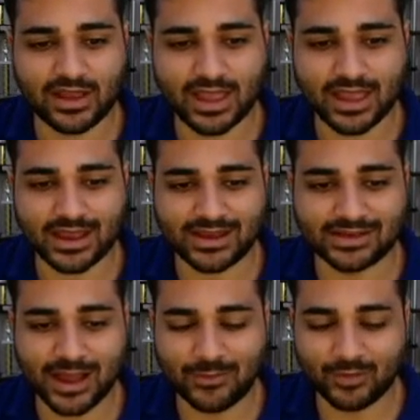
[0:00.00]

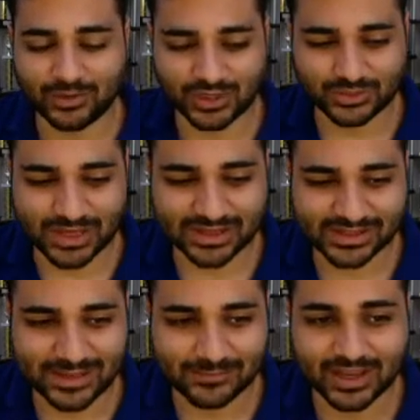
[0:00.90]
And I pretty much play
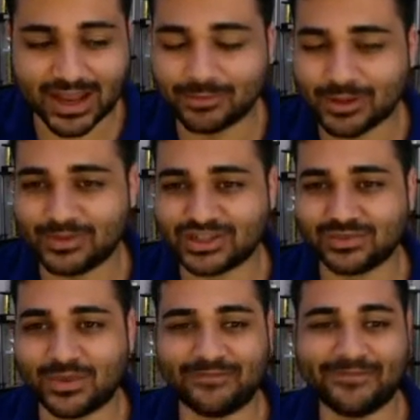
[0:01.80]
the same thing. I play
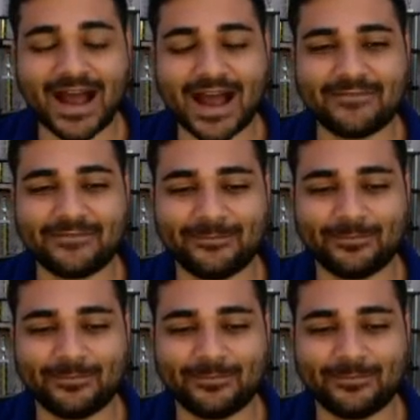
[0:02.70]
bishop f5.